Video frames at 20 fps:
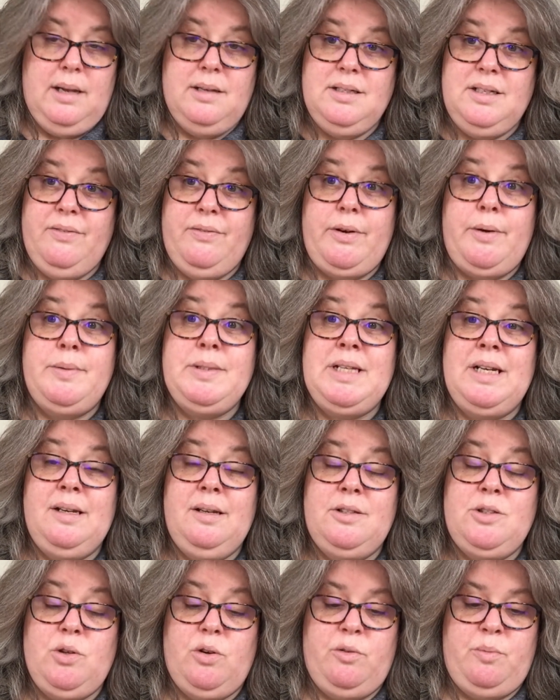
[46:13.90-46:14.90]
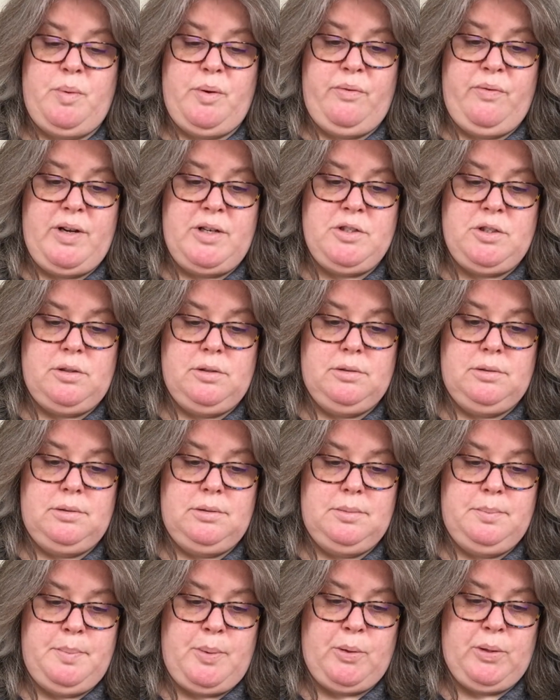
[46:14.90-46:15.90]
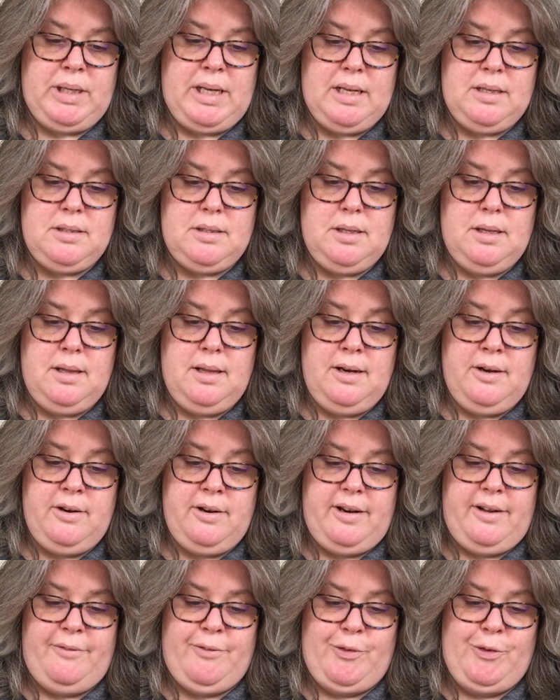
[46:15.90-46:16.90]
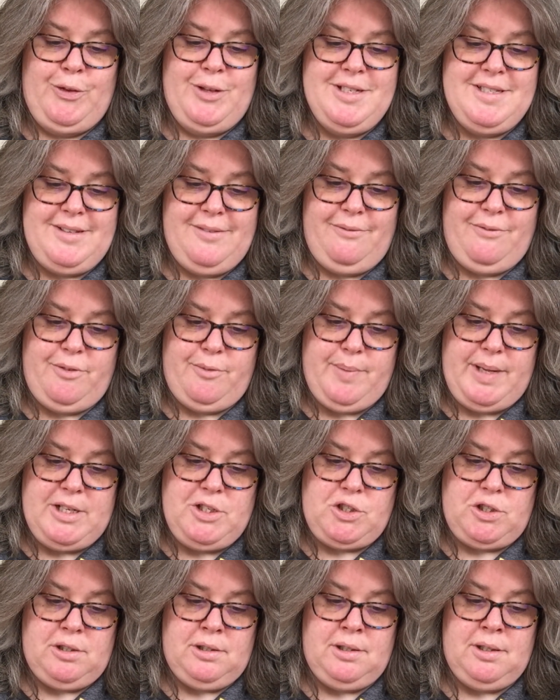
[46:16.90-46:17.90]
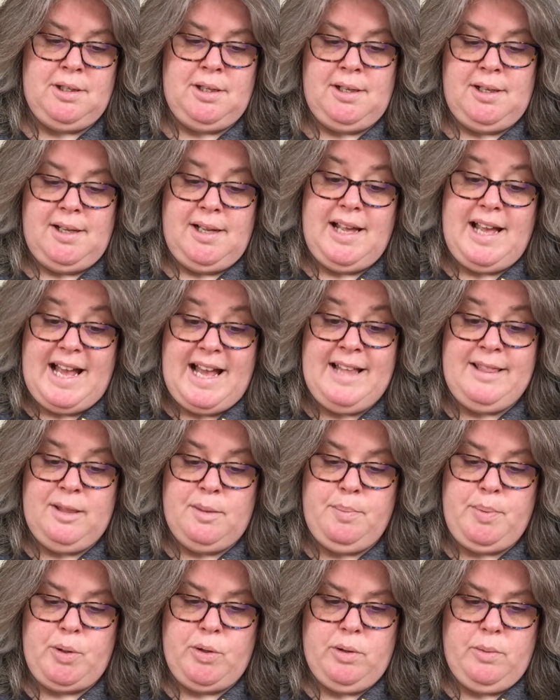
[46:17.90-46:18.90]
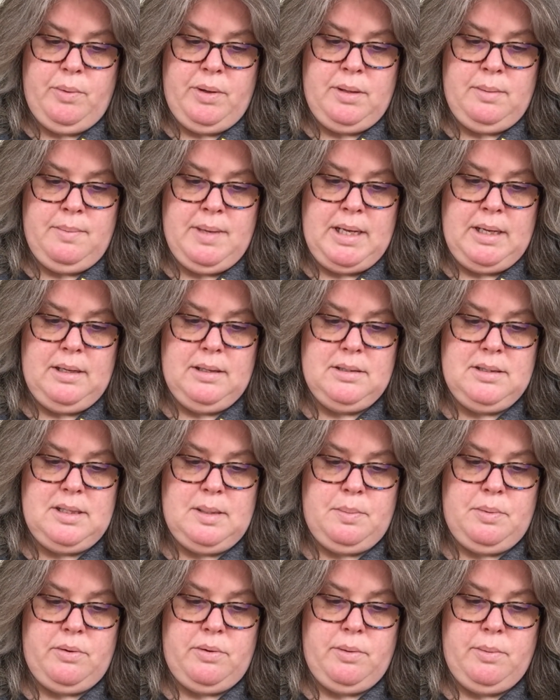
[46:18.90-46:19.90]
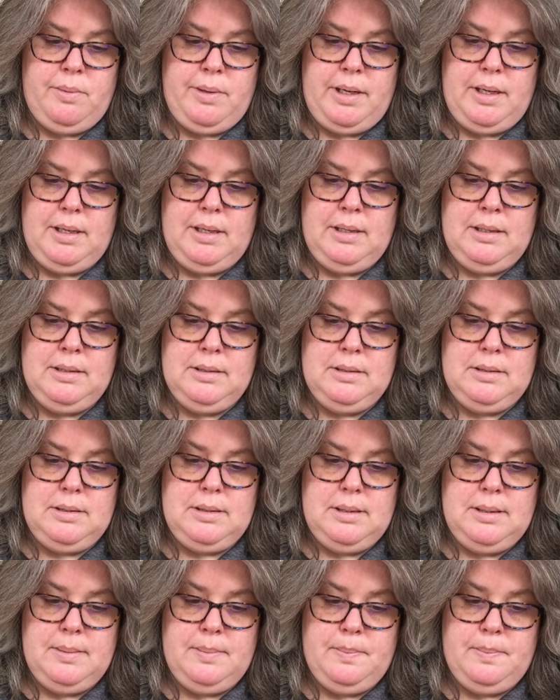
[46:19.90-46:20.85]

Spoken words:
See, if I was any sort of professional podcaster, then I'd have all this information and the book with me. Separate Ways.